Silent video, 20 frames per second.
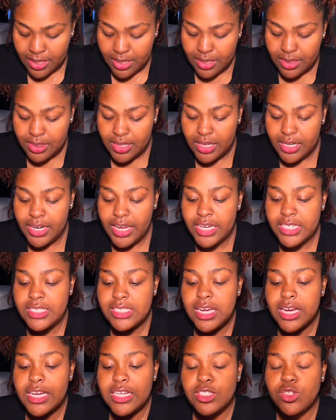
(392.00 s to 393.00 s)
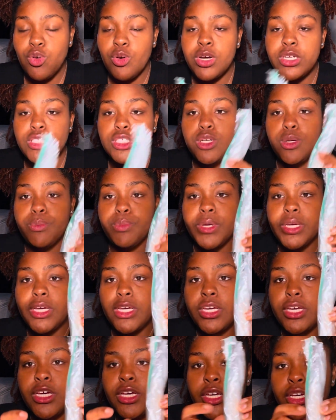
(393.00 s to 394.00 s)
the next thing is going to
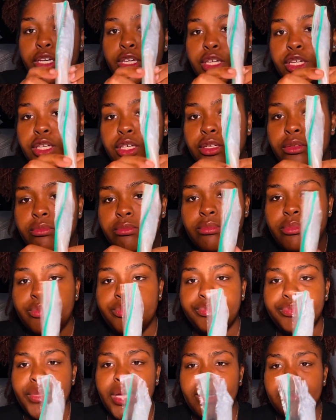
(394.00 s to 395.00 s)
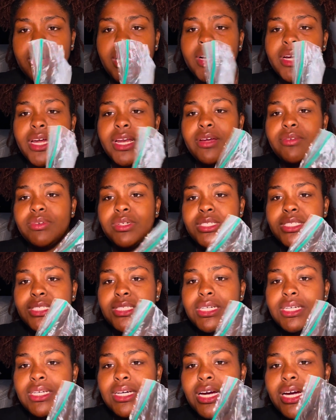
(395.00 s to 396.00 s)
be, damn, y'all can't even
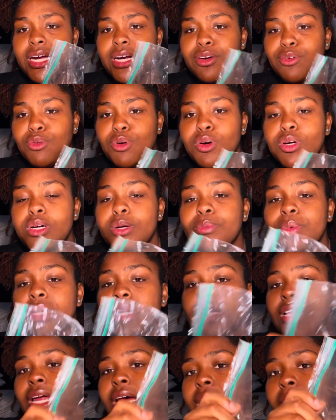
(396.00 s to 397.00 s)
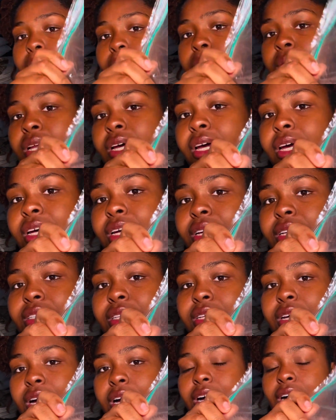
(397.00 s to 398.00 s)
see. I got it rolled up in there like a blunt.
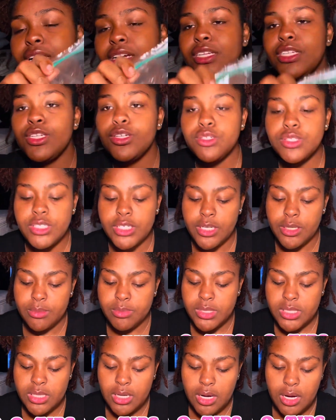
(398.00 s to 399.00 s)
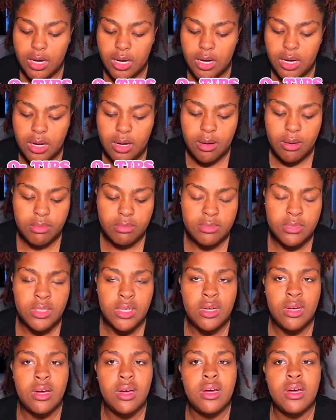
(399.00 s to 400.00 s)
Uh, Q-tips. Um,
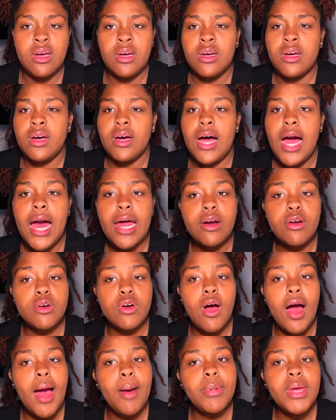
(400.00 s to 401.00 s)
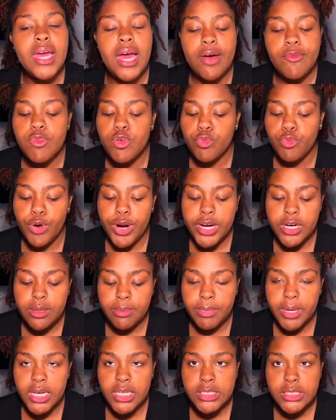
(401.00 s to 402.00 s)
I don't know. I be having random
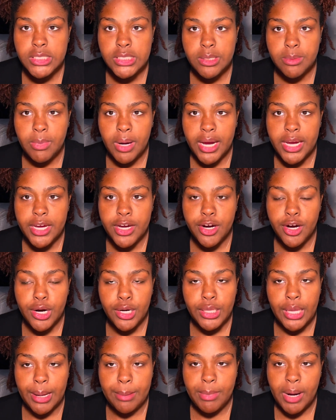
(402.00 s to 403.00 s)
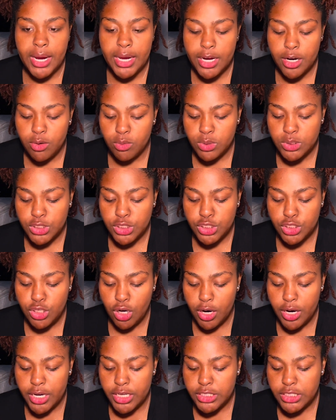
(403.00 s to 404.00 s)
itches in my ear. Like my ear will just
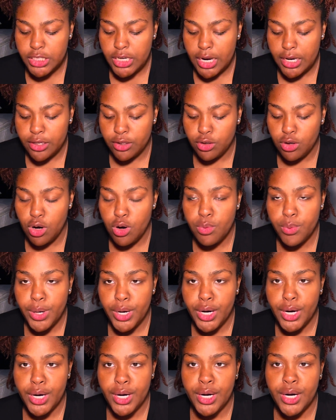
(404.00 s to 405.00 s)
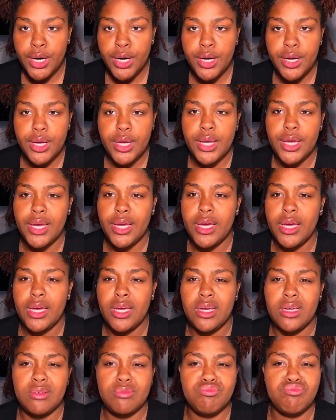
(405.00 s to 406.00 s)
start itching out of nowhere.
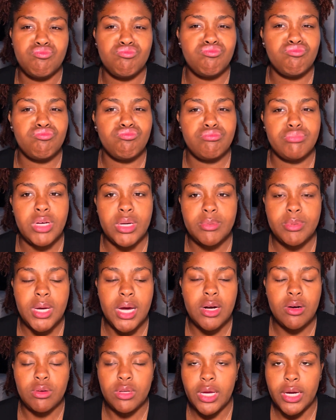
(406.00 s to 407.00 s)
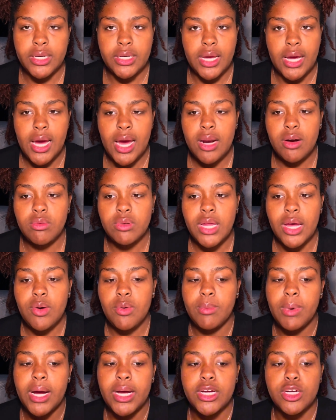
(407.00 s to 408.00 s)
And baby, I don't like that. I don't like when
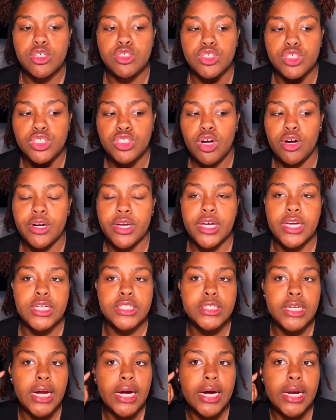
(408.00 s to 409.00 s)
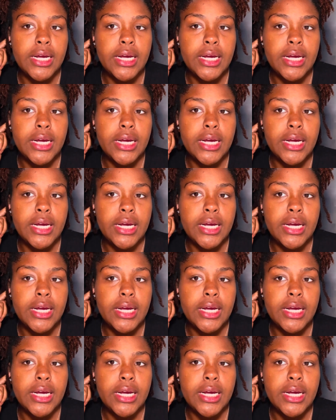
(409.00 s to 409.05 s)
my ear just started itching. I gotta